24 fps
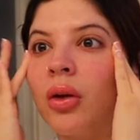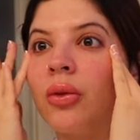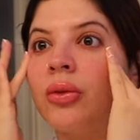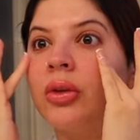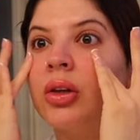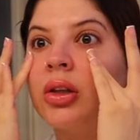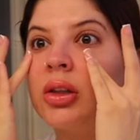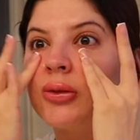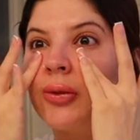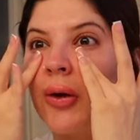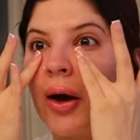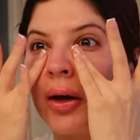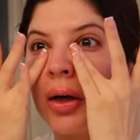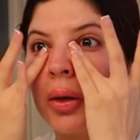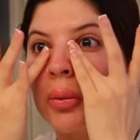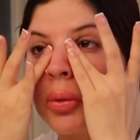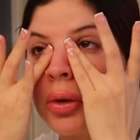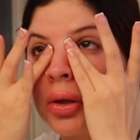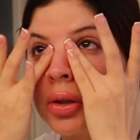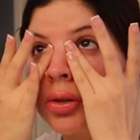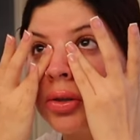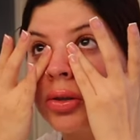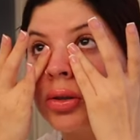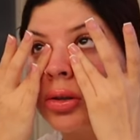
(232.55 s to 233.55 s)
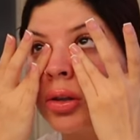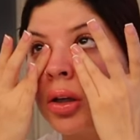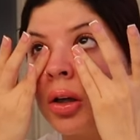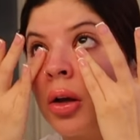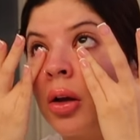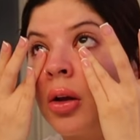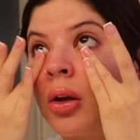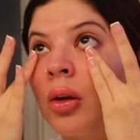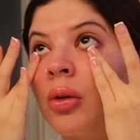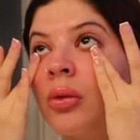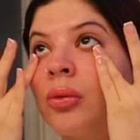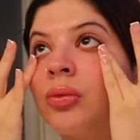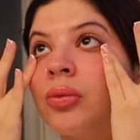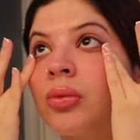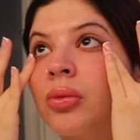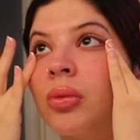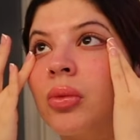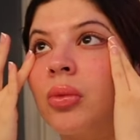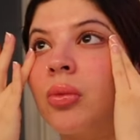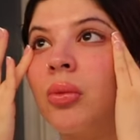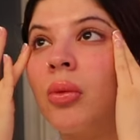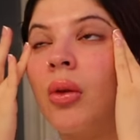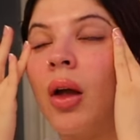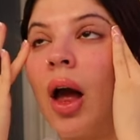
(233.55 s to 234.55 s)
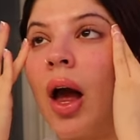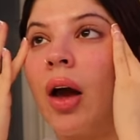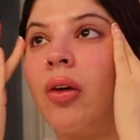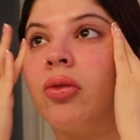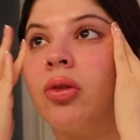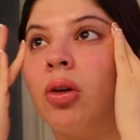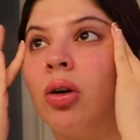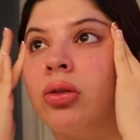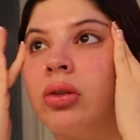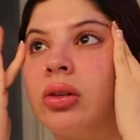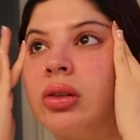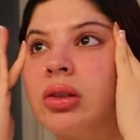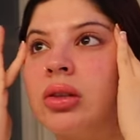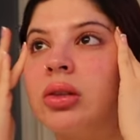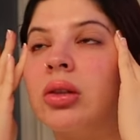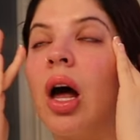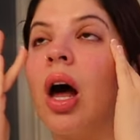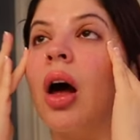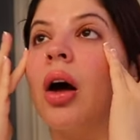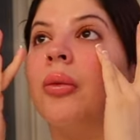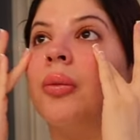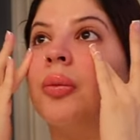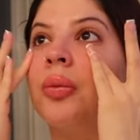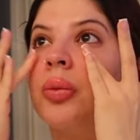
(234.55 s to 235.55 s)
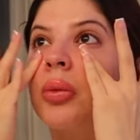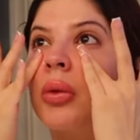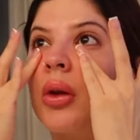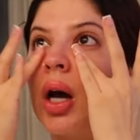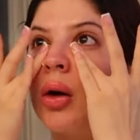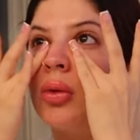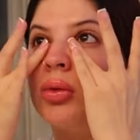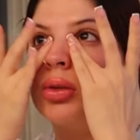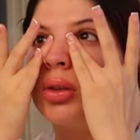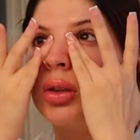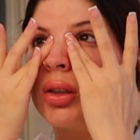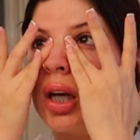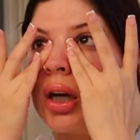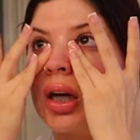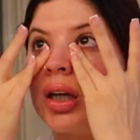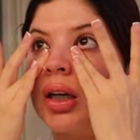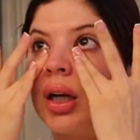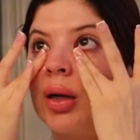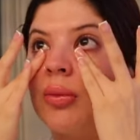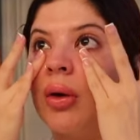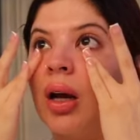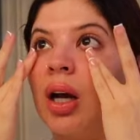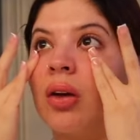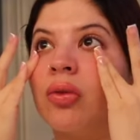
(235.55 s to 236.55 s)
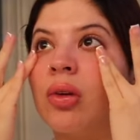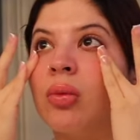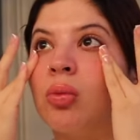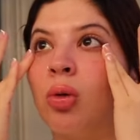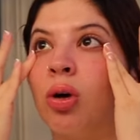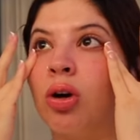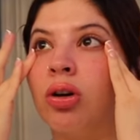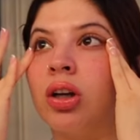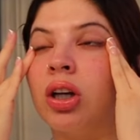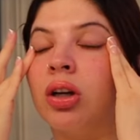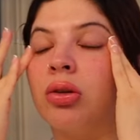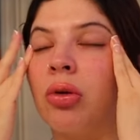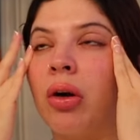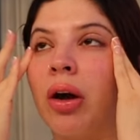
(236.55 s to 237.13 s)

these vitamins, I've noticed that I was taking them every morning,